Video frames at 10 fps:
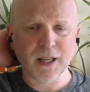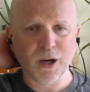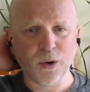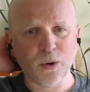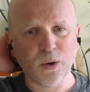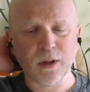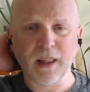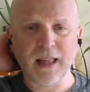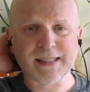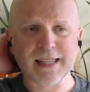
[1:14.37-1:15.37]

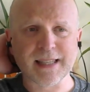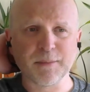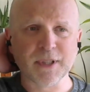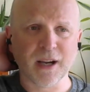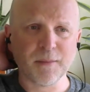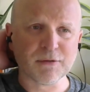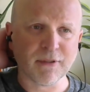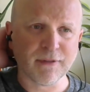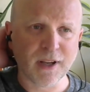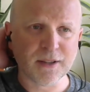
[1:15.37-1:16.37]
or as they're sometimes
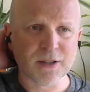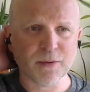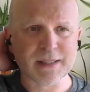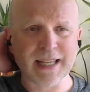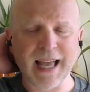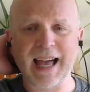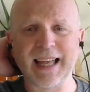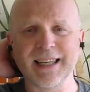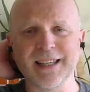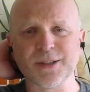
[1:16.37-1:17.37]
referred to as the
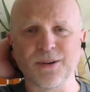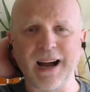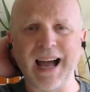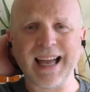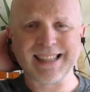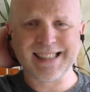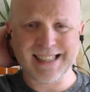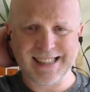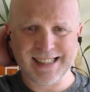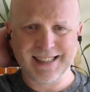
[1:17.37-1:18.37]
atlas or
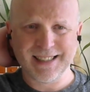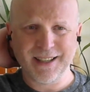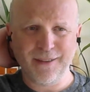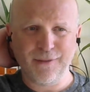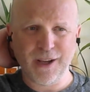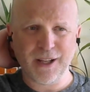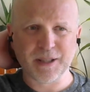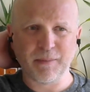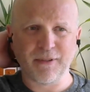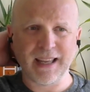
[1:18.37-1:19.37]
axis
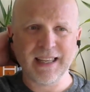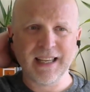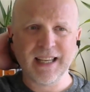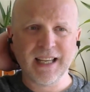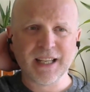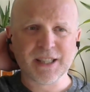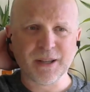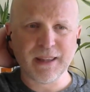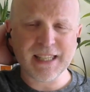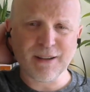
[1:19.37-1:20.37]
vertebrae,
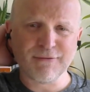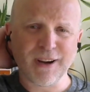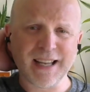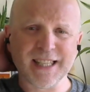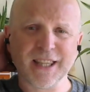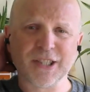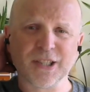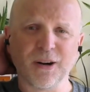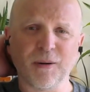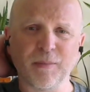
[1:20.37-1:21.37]
so these are right at the
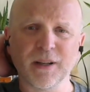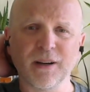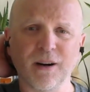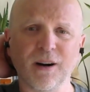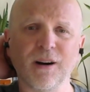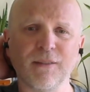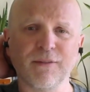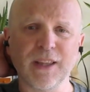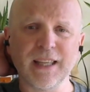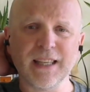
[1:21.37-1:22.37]
top of
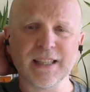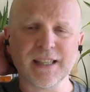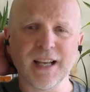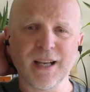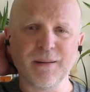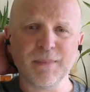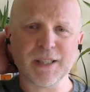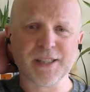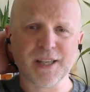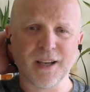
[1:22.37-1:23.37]
the
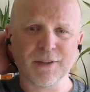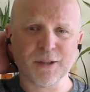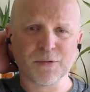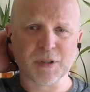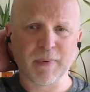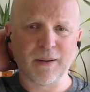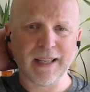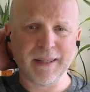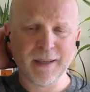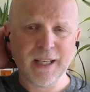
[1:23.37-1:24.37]
cervical
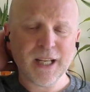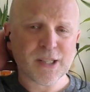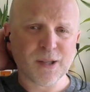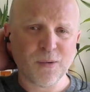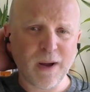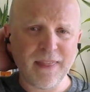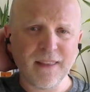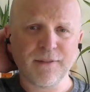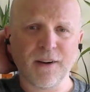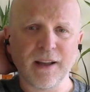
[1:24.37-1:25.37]
spine. So when
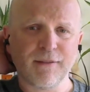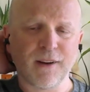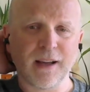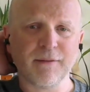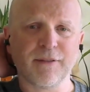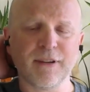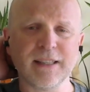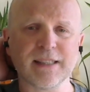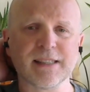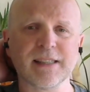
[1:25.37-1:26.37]
the fight, flight, and
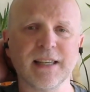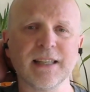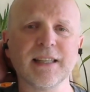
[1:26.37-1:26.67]
freeze,